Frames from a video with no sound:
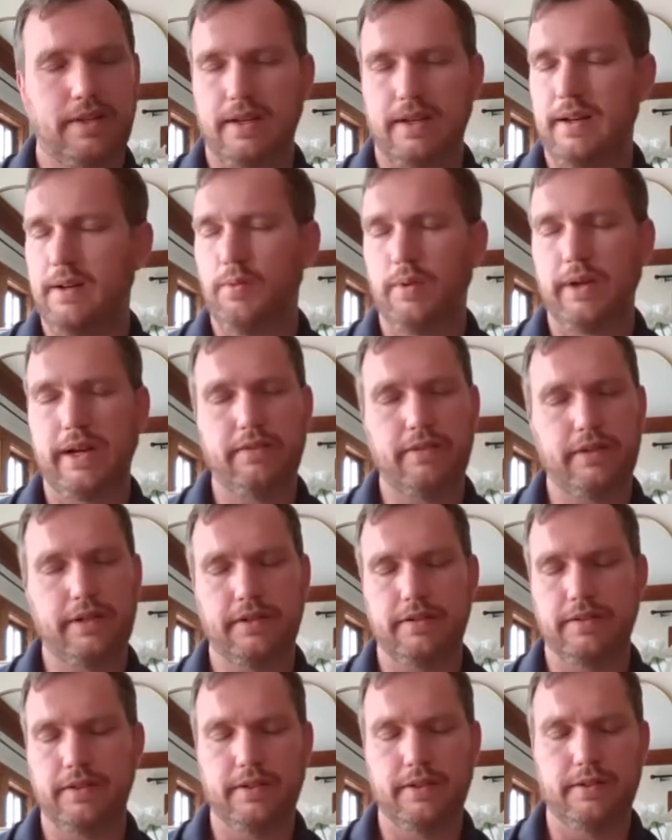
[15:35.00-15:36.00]
whatever
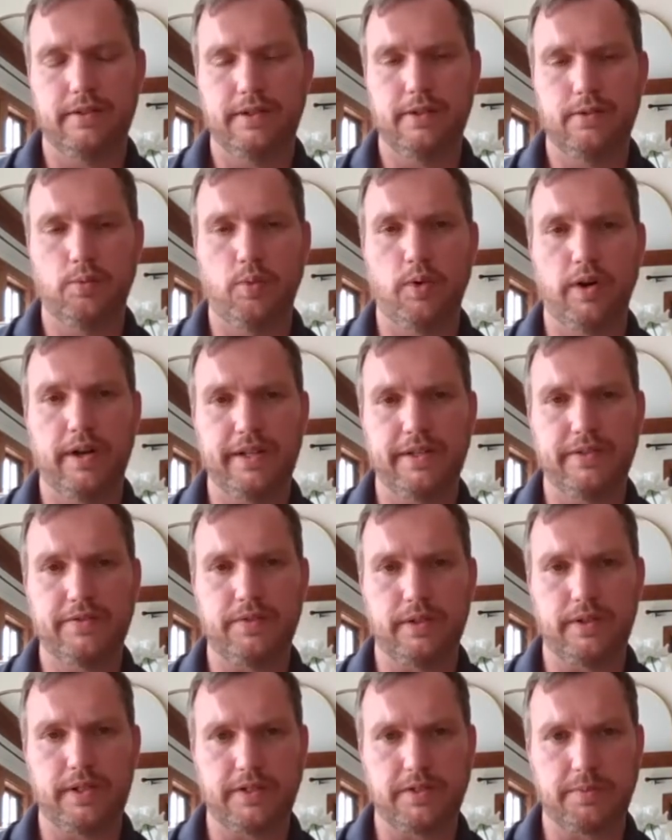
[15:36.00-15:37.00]
your one is
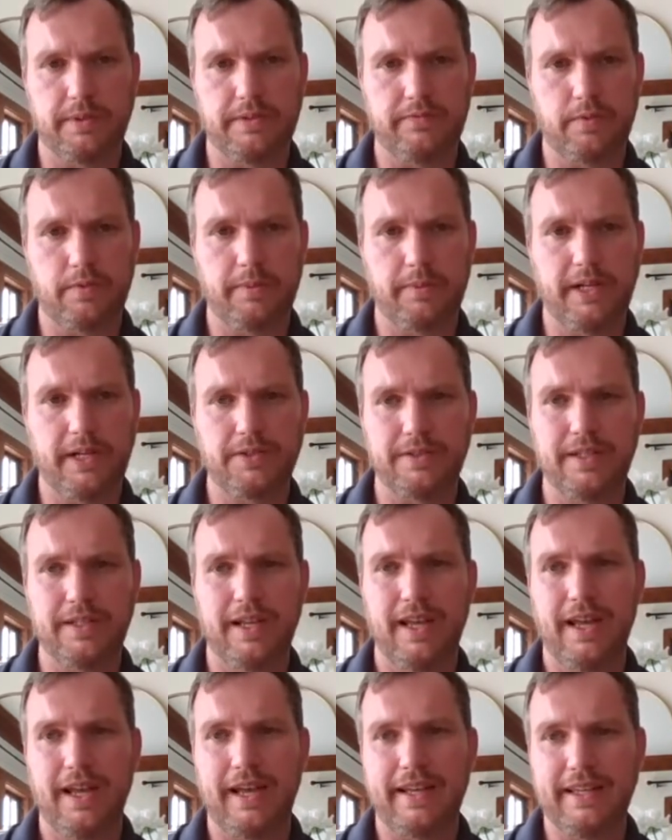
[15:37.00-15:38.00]
for custom information.
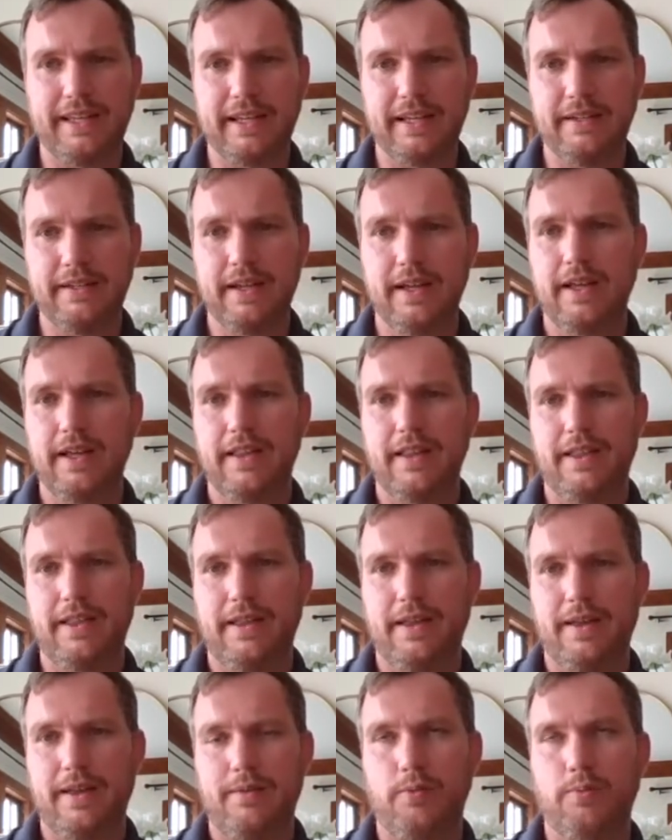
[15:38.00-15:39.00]
Again,
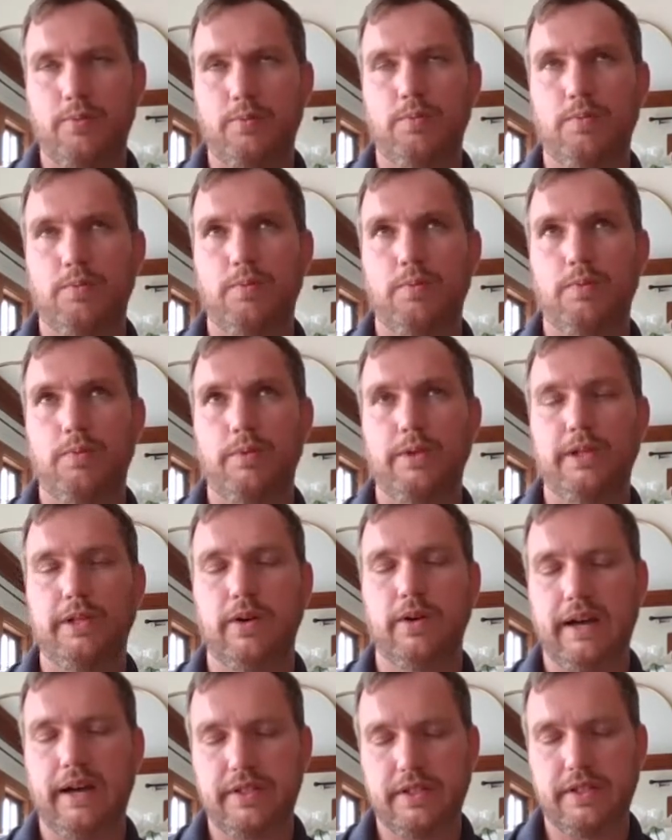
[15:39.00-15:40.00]
you
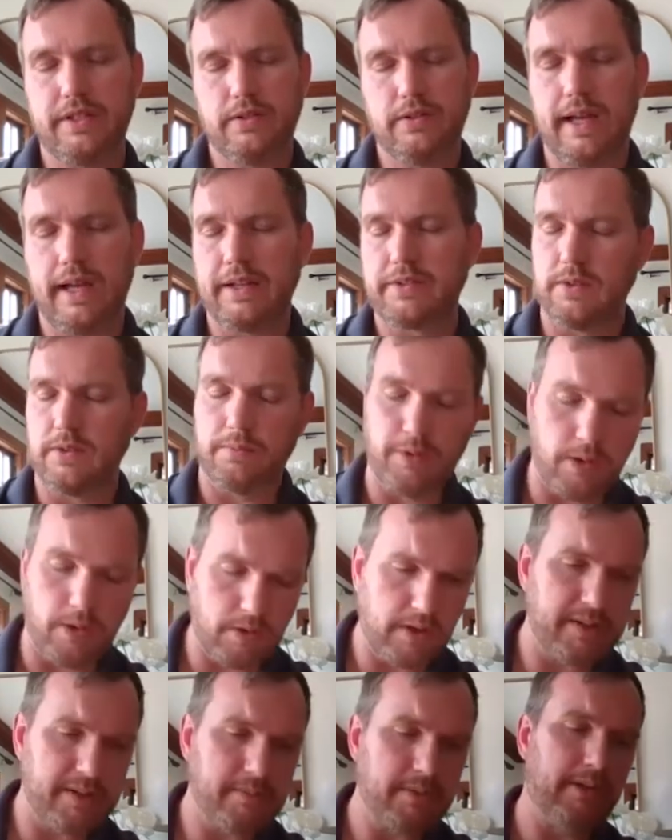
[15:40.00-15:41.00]
don't have to do extra
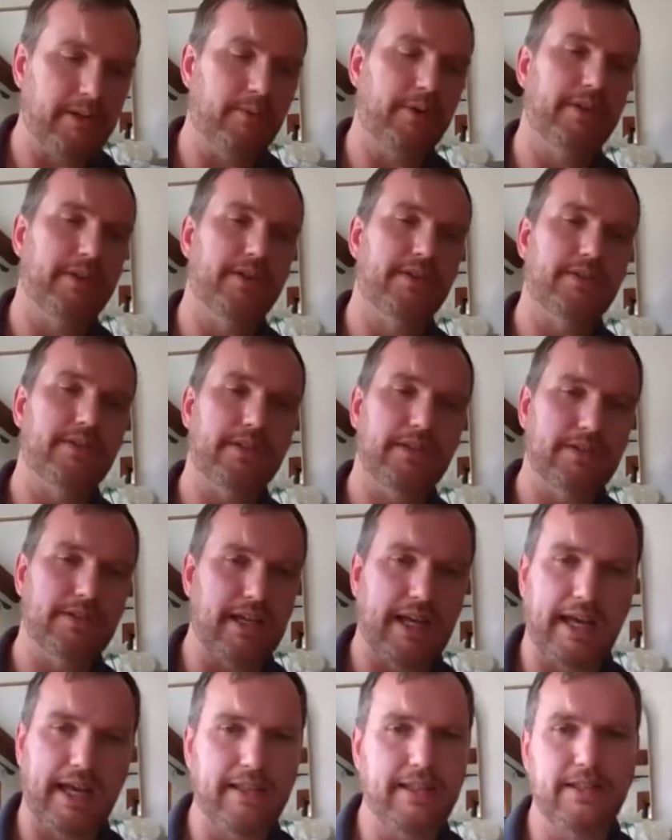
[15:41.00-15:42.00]
programming with this. You can just
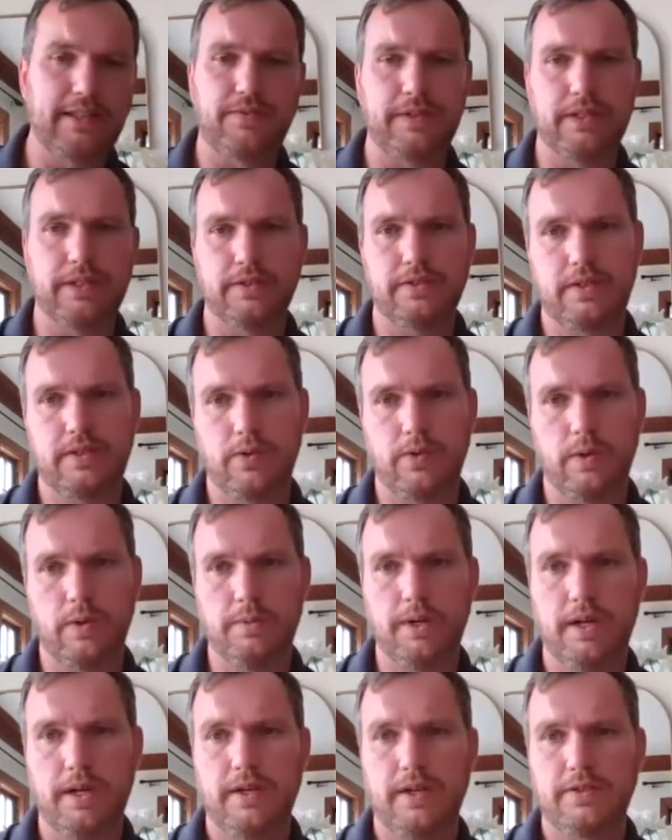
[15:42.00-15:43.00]
add these fields to
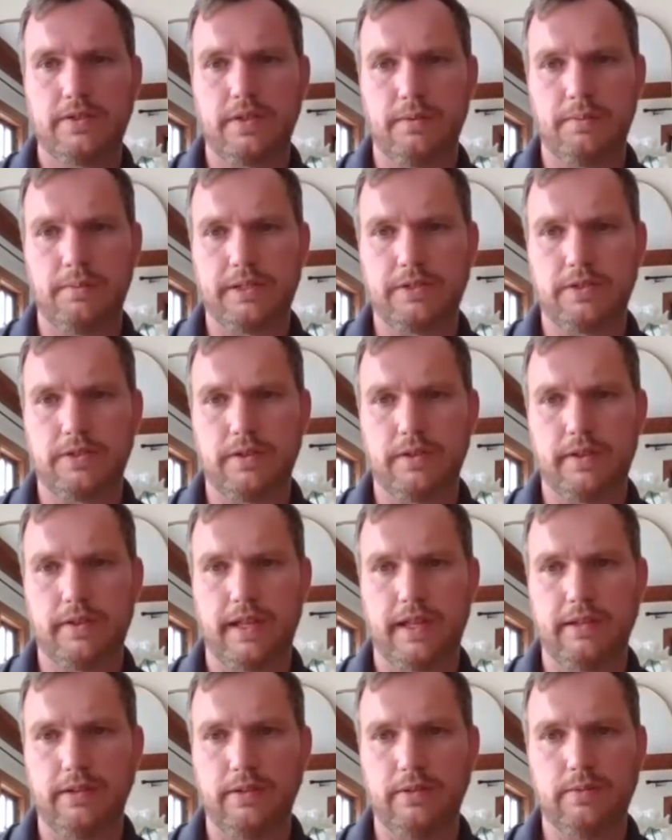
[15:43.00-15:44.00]
them so to make sure
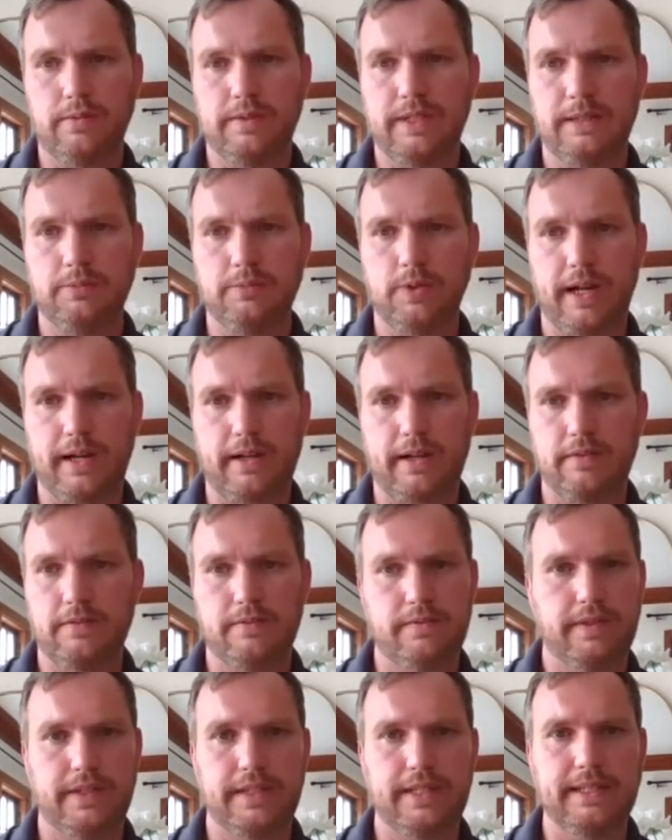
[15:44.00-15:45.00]
that you keep track
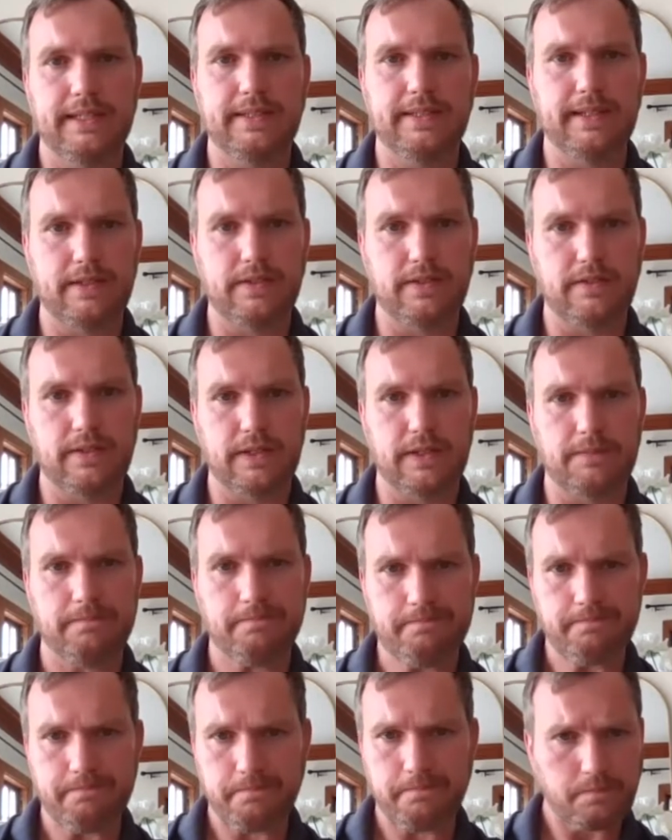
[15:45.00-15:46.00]
of the details of it.
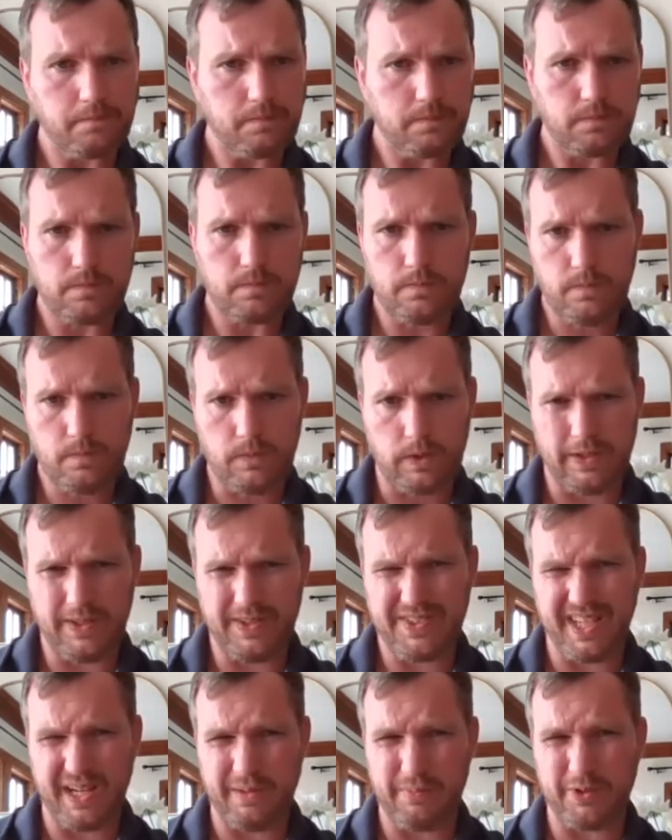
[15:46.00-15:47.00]
You can
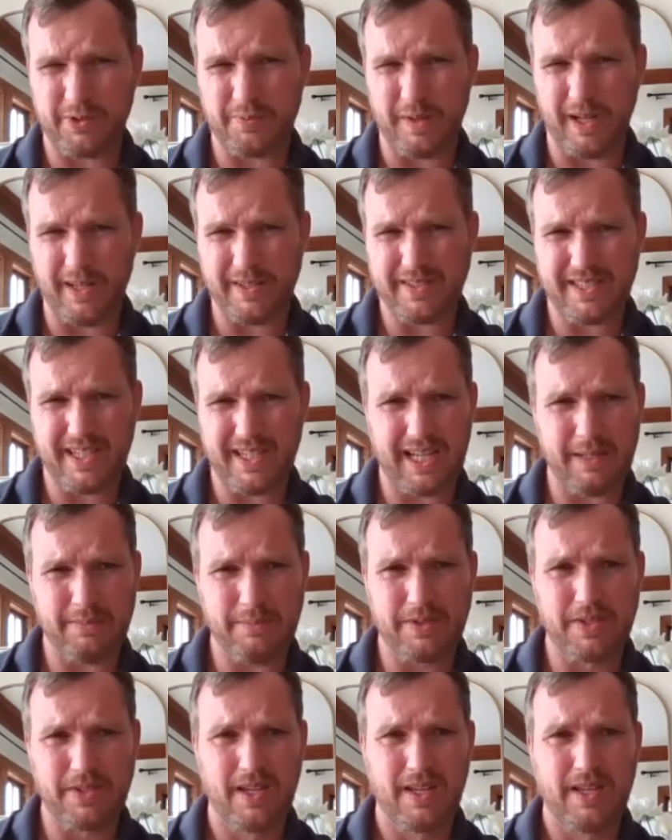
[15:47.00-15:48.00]
set up response
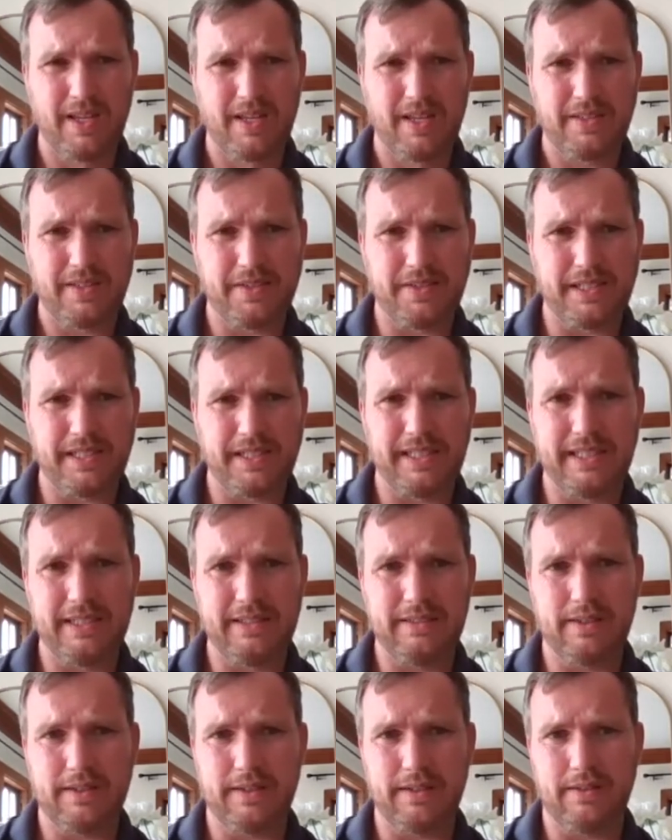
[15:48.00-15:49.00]
times to see
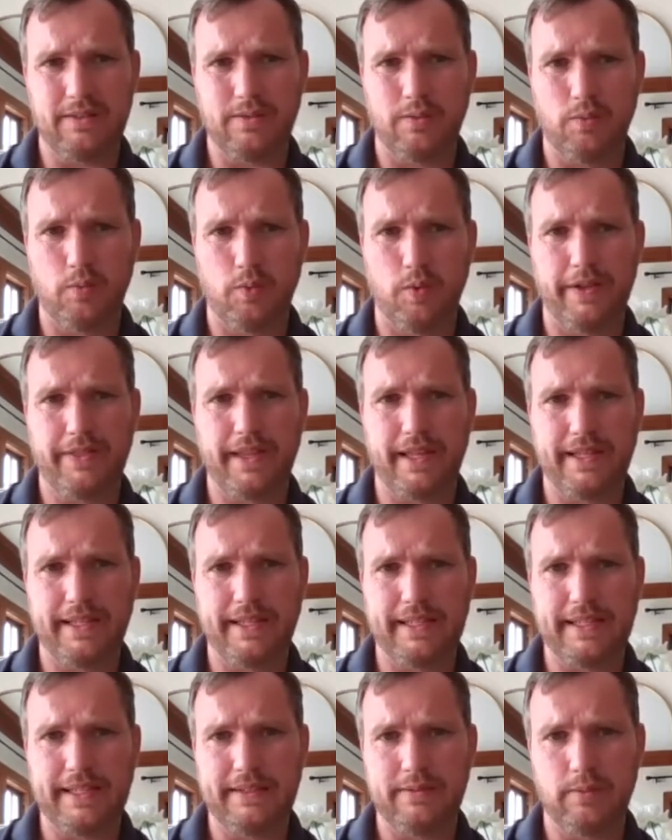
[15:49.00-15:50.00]
what they
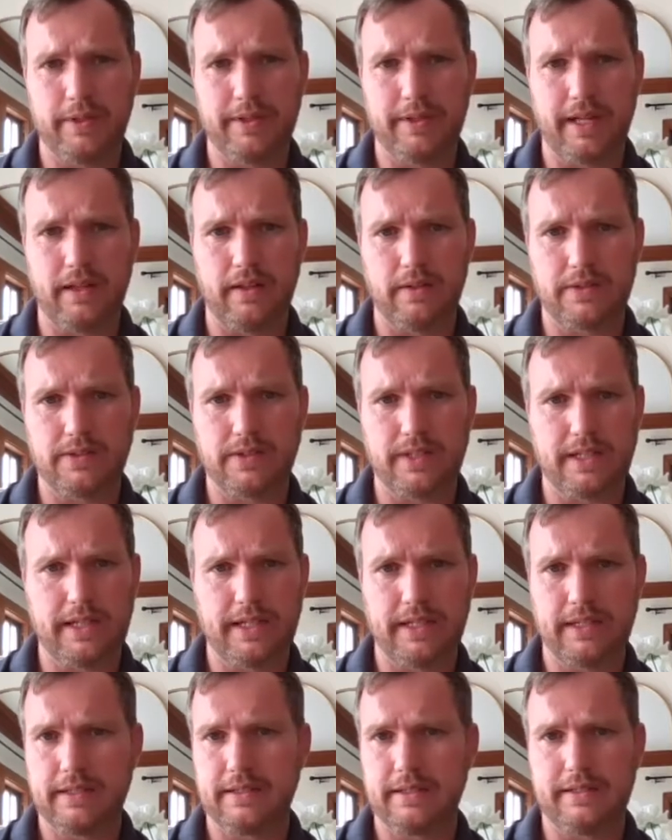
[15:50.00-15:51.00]
need and what that looks
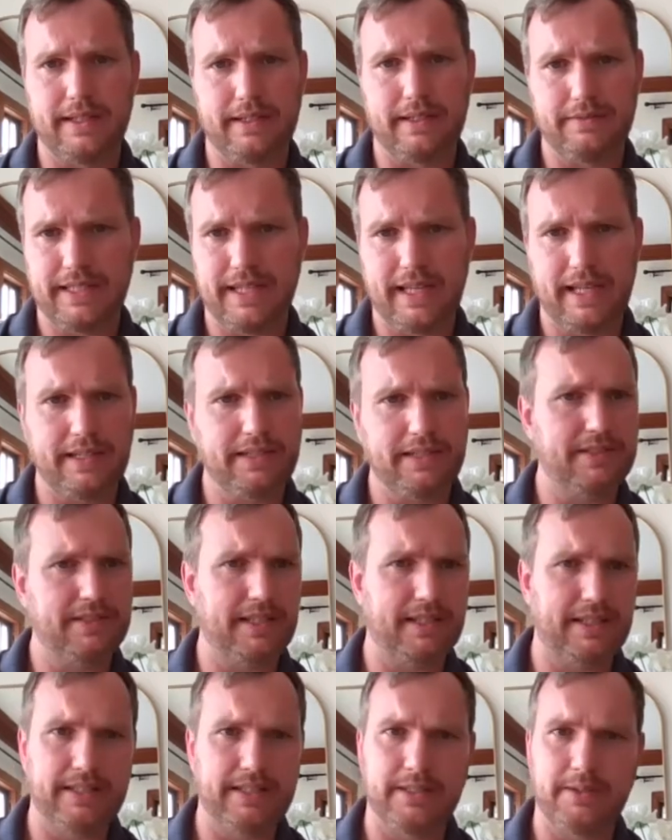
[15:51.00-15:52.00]
like. You can have tag
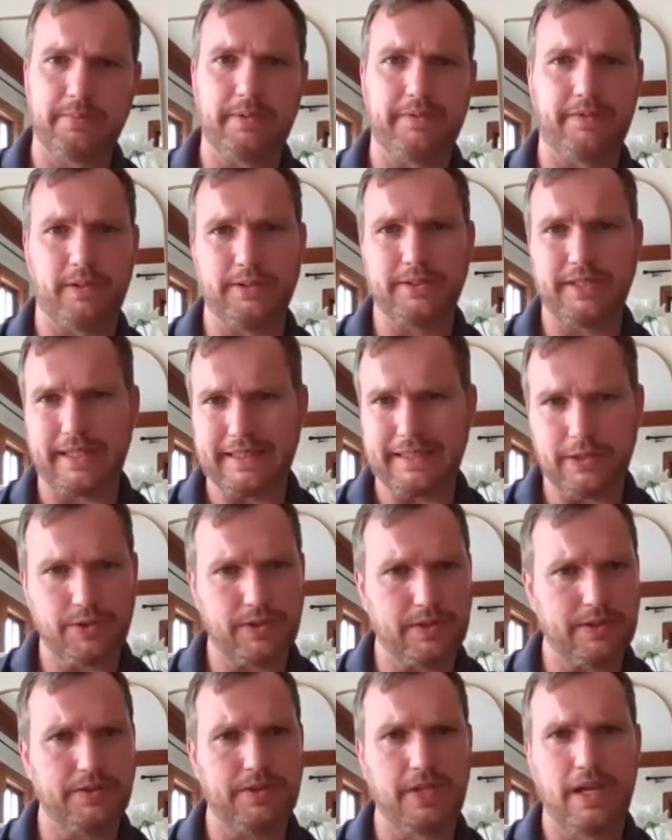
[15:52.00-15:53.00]
settings, preferred
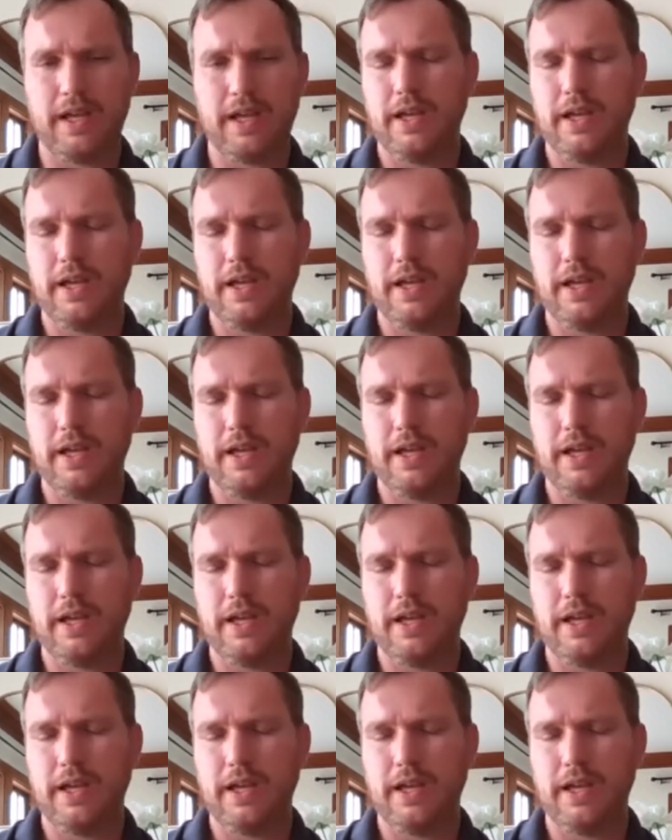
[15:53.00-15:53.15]
technicians.